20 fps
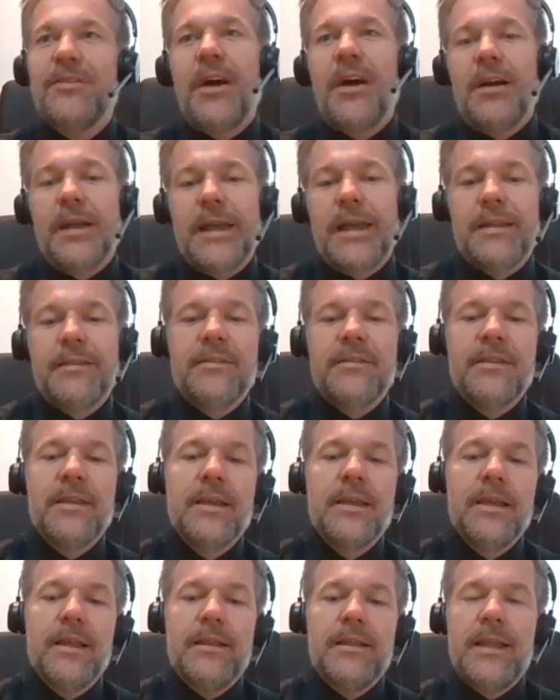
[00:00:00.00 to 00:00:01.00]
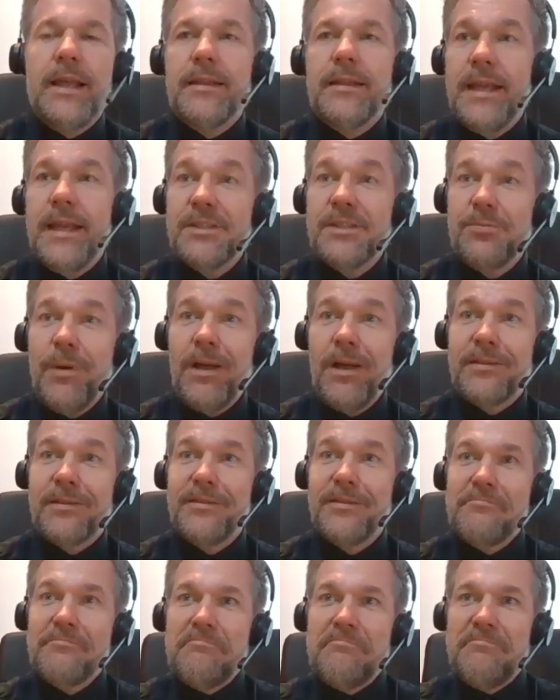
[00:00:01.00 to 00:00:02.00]
to target, then guess
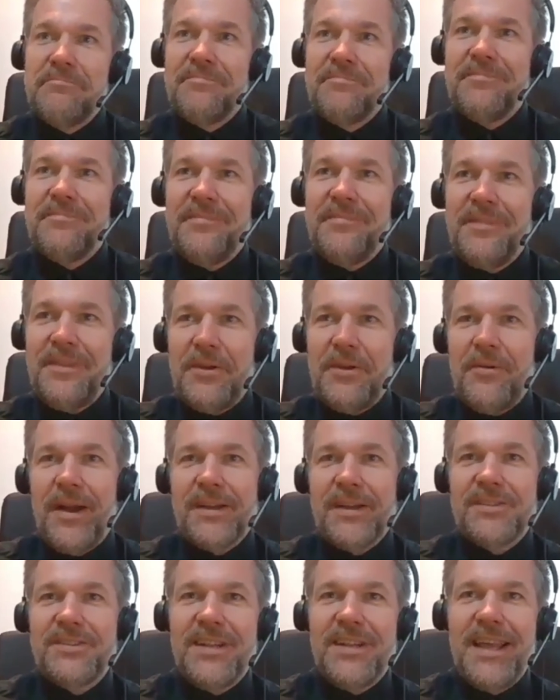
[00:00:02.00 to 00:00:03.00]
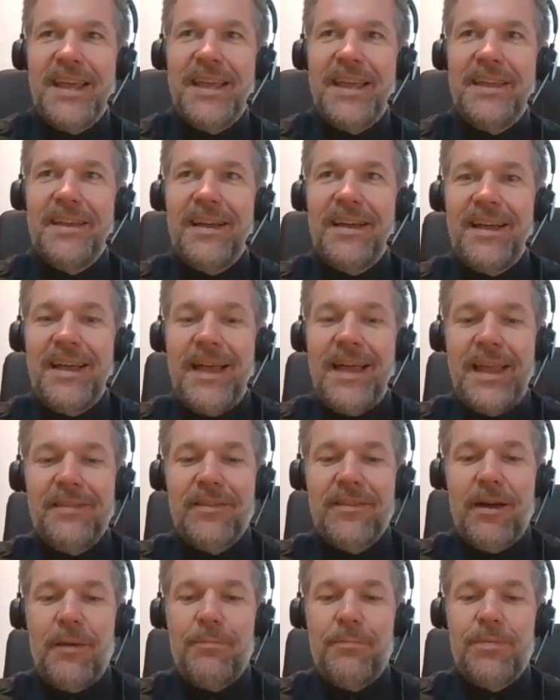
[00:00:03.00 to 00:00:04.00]
what? You actually
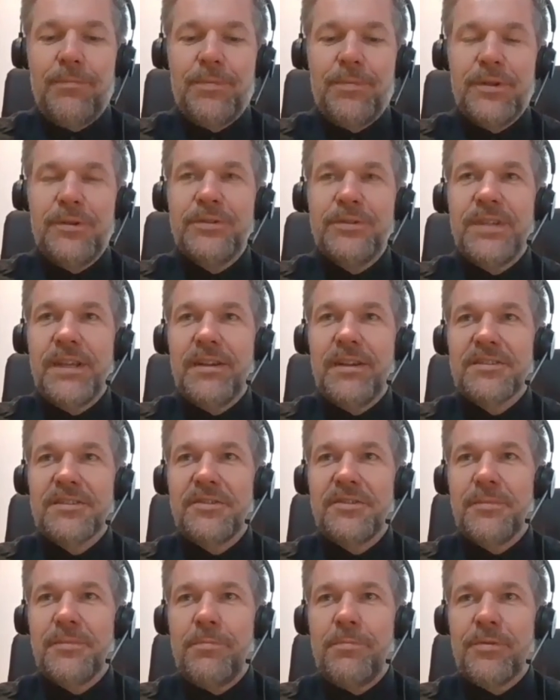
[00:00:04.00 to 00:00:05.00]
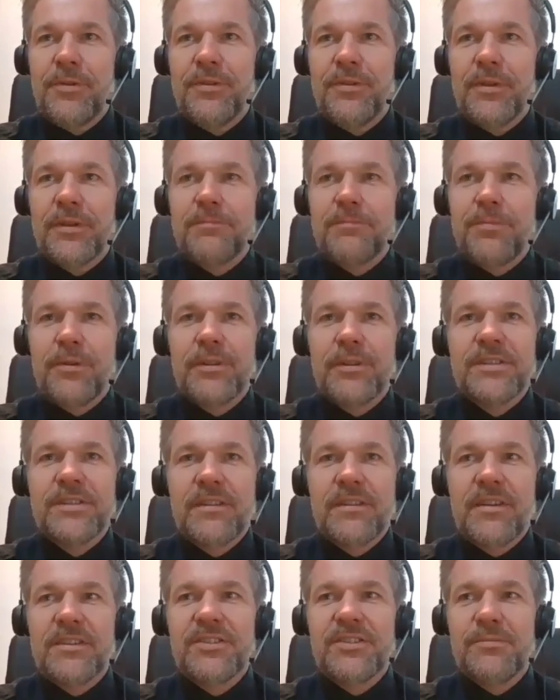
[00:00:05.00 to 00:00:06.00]
end up producing products
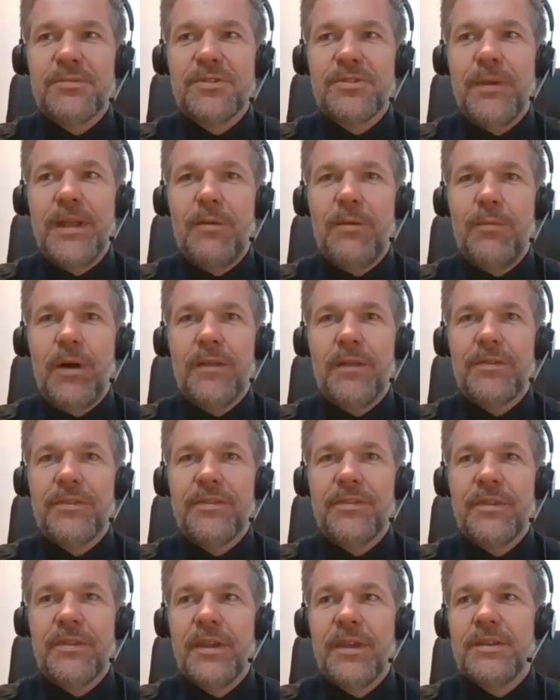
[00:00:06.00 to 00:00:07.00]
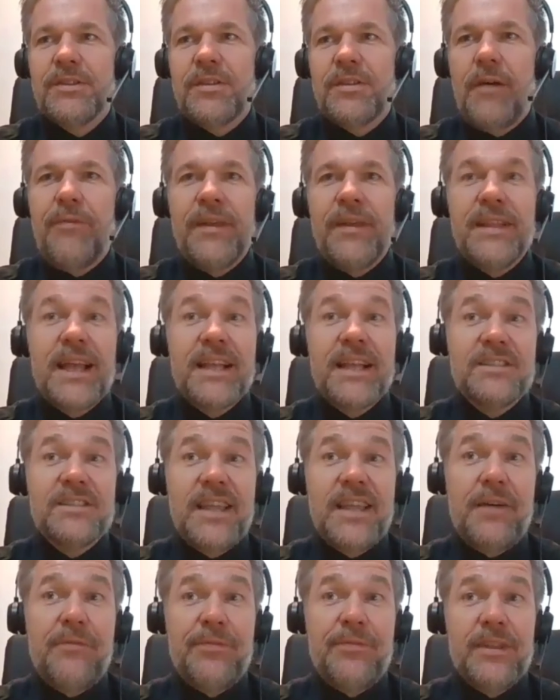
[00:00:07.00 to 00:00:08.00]
that customers really want. So I think that's
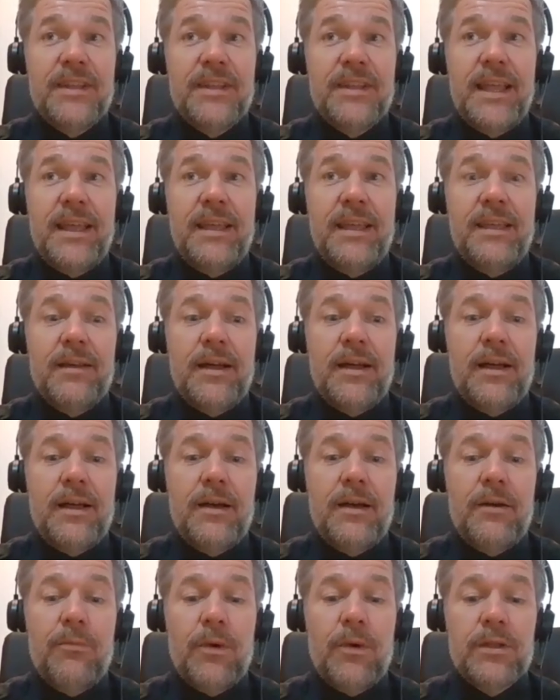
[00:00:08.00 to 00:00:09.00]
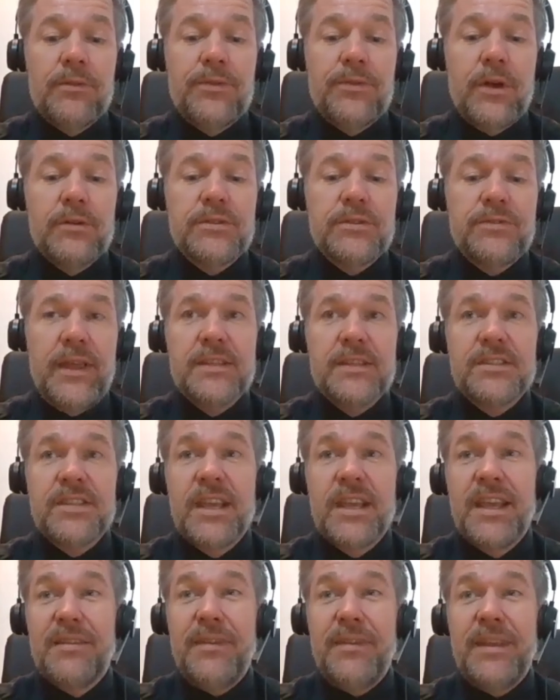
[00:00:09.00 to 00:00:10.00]
definitely one of those things.
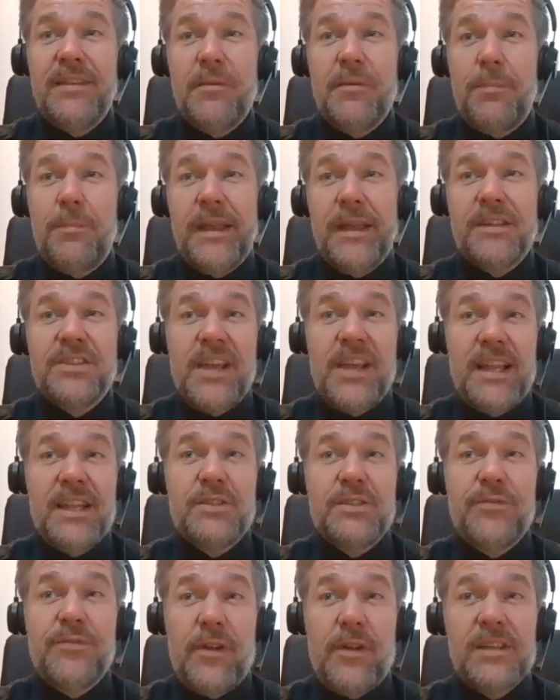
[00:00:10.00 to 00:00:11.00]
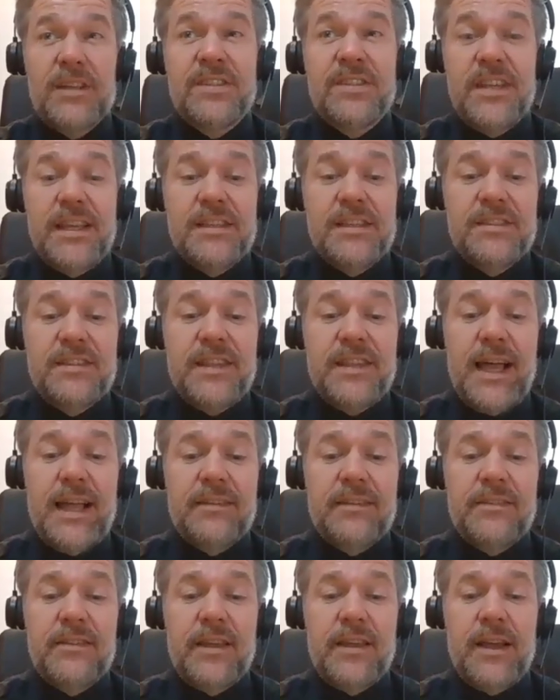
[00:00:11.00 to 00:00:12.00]
I think the big challenge for us is
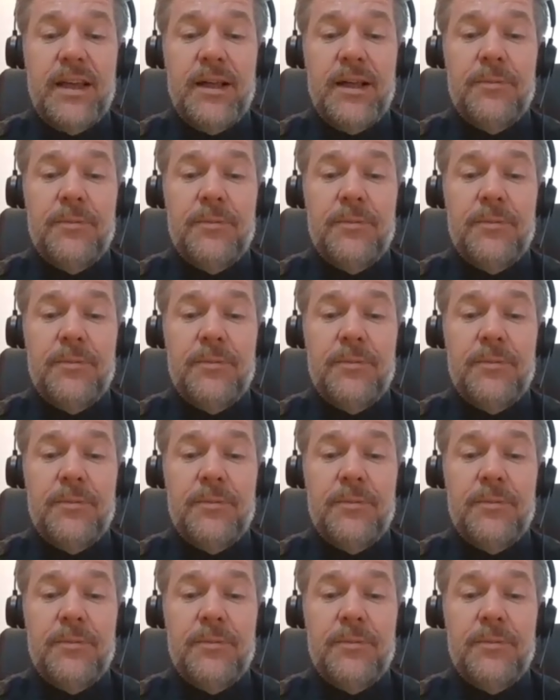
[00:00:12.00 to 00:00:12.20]
that